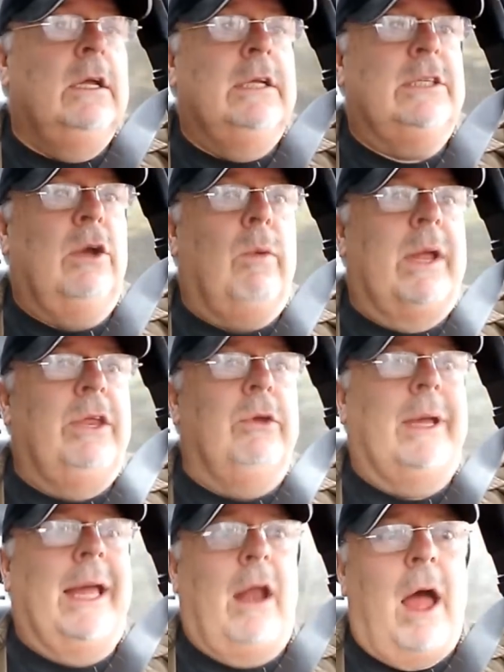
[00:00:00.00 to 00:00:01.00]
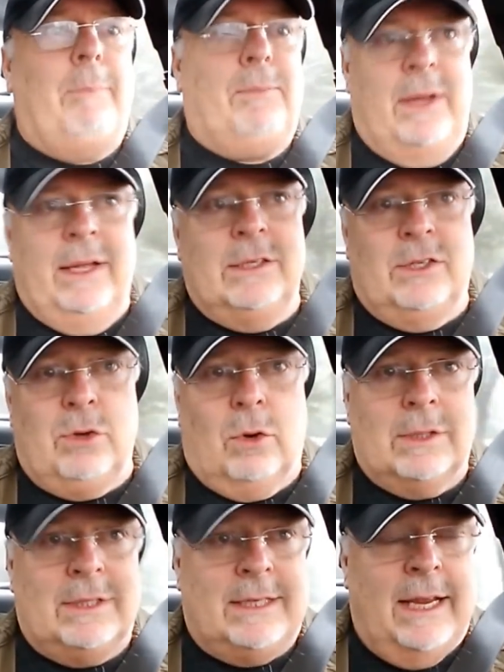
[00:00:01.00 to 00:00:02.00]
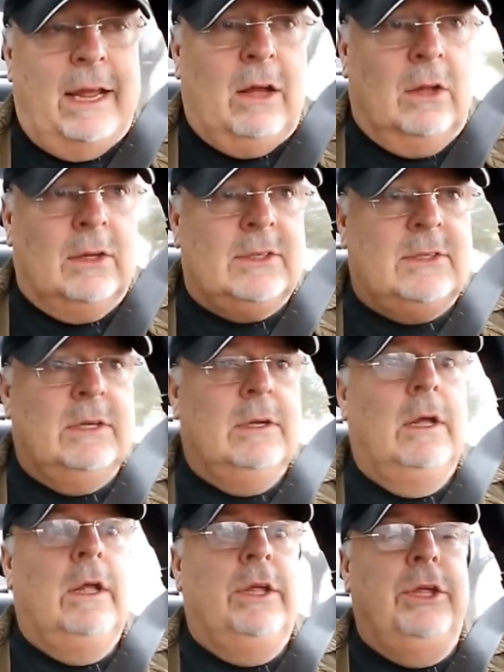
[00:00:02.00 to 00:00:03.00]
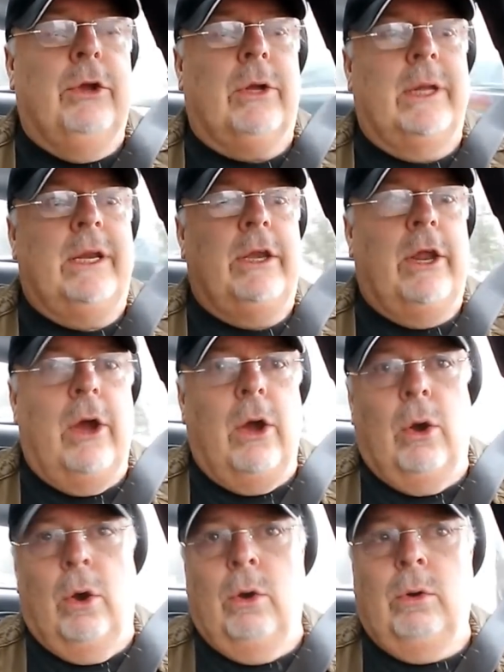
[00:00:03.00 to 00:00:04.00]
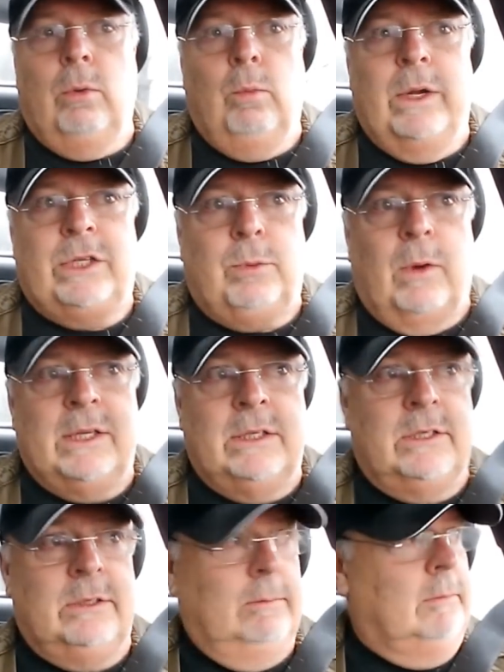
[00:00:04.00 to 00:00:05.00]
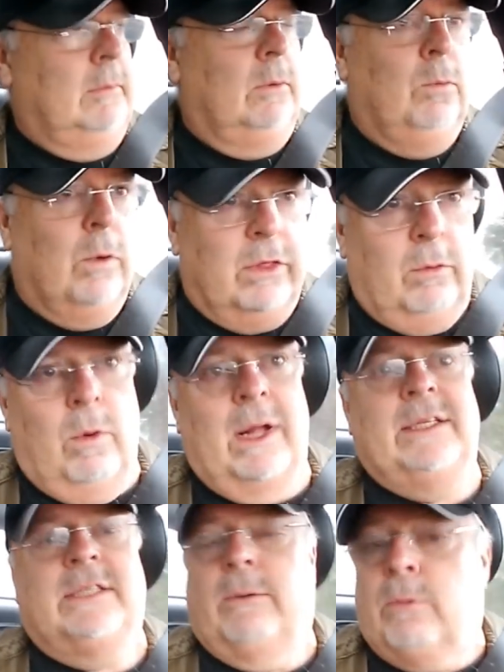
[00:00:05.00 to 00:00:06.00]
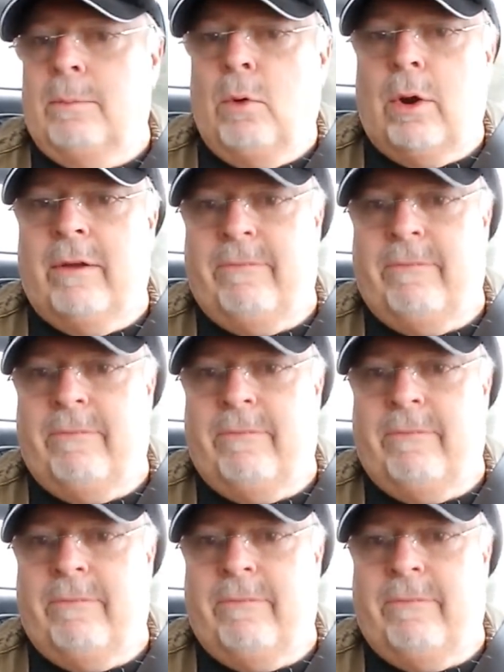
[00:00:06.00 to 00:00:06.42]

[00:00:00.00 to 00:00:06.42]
So when you get opt-ins or sales, you're going to know which ones were the ones that were more